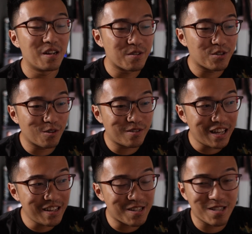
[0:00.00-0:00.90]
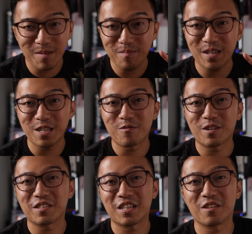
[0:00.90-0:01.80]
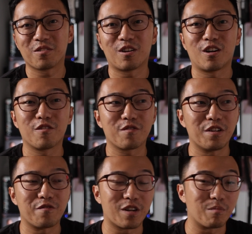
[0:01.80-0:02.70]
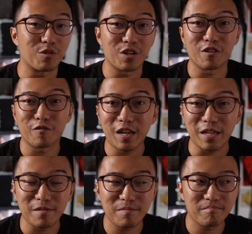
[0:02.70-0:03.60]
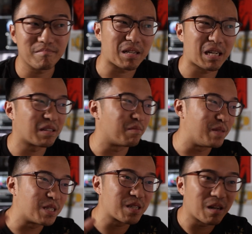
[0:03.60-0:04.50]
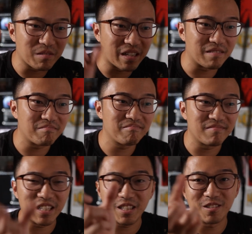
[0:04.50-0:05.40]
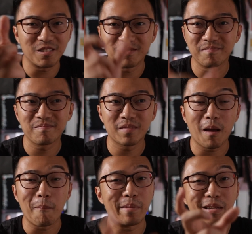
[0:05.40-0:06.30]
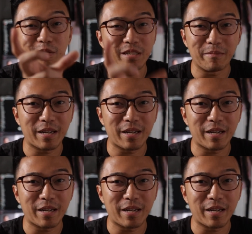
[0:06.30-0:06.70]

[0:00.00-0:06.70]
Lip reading: So that is something you want to take note of if you are booking your flight. I kind of missed out that little middle name